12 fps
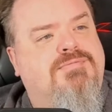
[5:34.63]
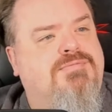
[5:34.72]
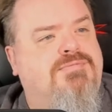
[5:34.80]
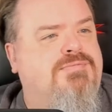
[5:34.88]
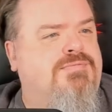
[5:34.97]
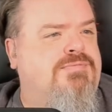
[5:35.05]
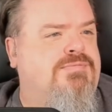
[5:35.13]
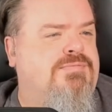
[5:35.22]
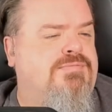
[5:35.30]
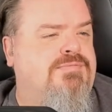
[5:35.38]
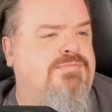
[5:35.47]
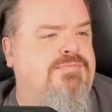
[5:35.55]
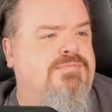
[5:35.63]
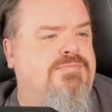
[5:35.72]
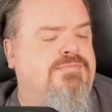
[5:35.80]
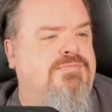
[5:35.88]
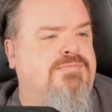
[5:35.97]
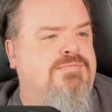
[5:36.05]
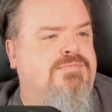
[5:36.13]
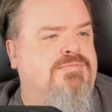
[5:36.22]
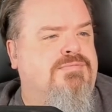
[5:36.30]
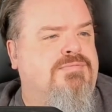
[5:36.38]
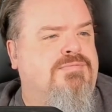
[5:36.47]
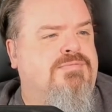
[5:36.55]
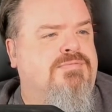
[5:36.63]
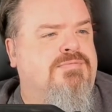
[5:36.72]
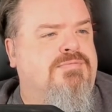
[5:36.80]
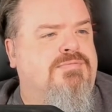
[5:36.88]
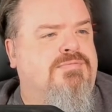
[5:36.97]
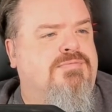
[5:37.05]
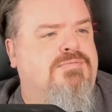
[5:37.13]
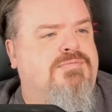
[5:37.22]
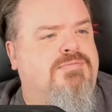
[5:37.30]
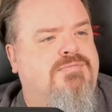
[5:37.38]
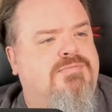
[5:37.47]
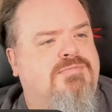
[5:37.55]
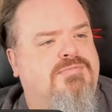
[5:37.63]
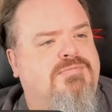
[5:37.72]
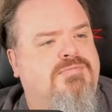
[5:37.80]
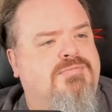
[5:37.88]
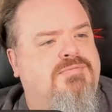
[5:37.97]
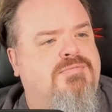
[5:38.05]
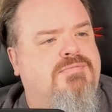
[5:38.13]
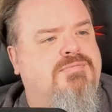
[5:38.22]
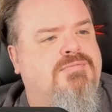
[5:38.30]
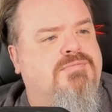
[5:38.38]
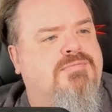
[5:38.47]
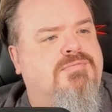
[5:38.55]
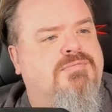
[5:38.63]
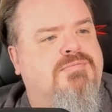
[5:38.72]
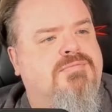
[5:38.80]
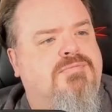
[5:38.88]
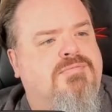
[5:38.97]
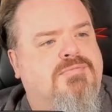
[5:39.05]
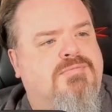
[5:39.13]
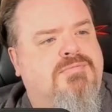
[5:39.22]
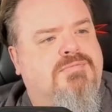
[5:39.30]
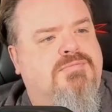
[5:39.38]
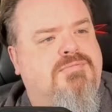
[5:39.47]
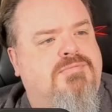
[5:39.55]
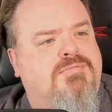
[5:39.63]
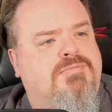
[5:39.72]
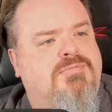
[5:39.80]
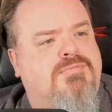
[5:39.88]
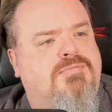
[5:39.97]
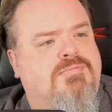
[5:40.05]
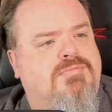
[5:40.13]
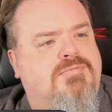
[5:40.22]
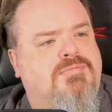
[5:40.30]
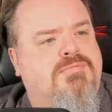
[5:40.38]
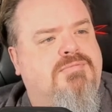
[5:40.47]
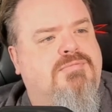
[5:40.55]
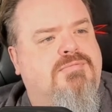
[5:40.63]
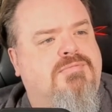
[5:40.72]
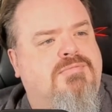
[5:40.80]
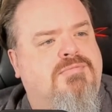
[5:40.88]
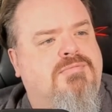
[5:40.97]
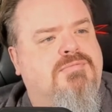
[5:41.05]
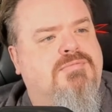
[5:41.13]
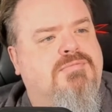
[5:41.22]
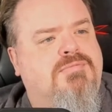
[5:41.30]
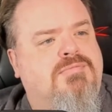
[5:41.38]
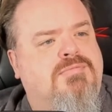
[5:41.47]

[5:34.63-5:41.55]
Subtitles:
(silent)